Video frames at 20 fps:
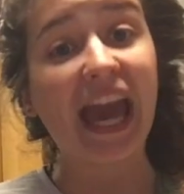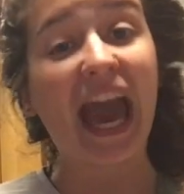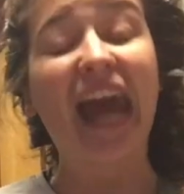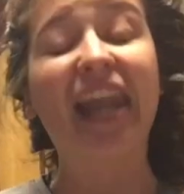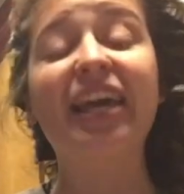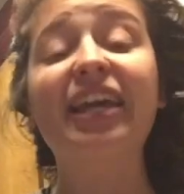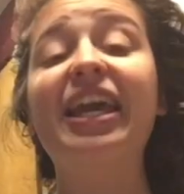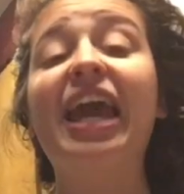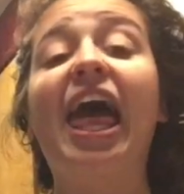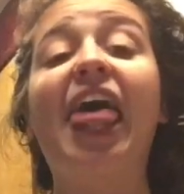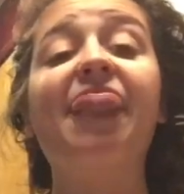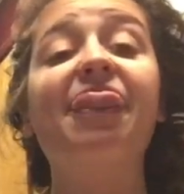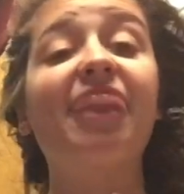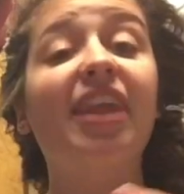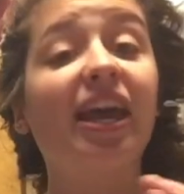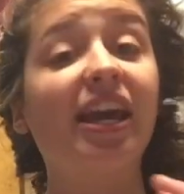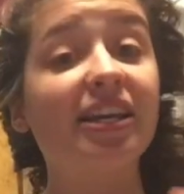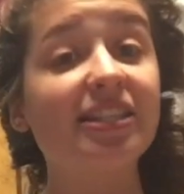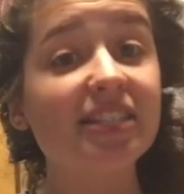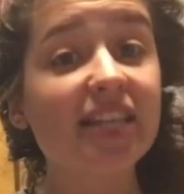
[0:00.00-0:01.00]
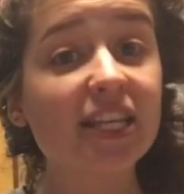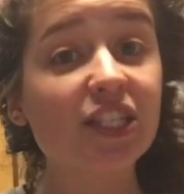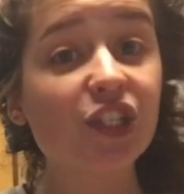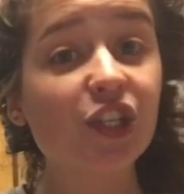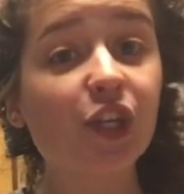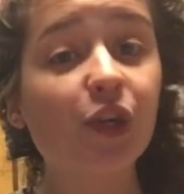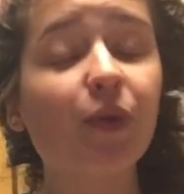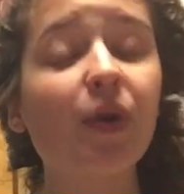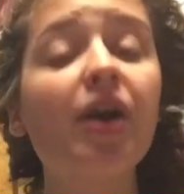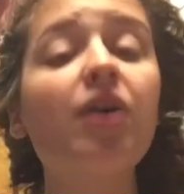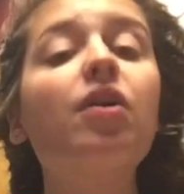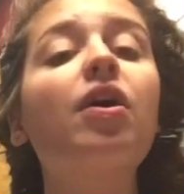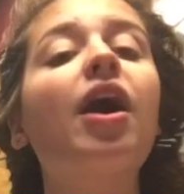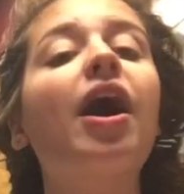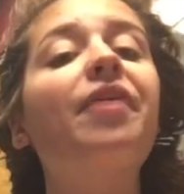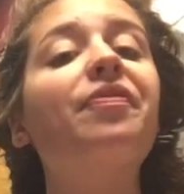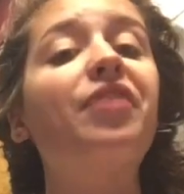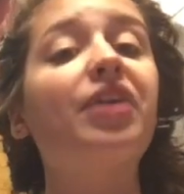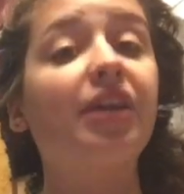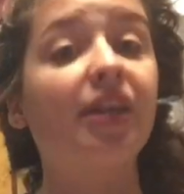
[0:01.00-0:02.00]
and again, they assess you
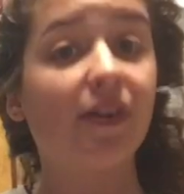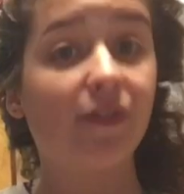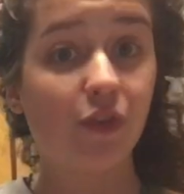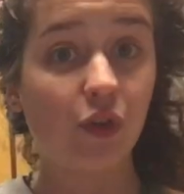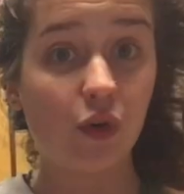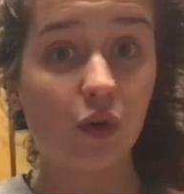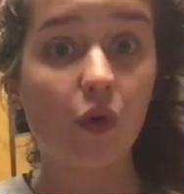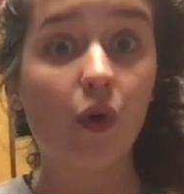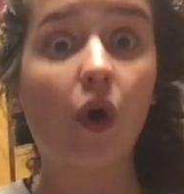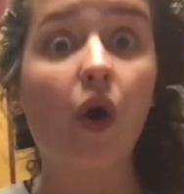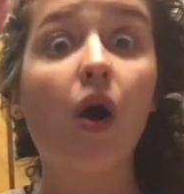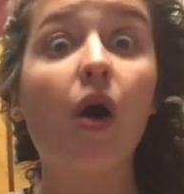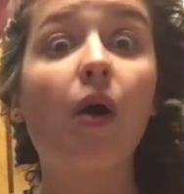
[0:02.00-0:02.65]
and they give you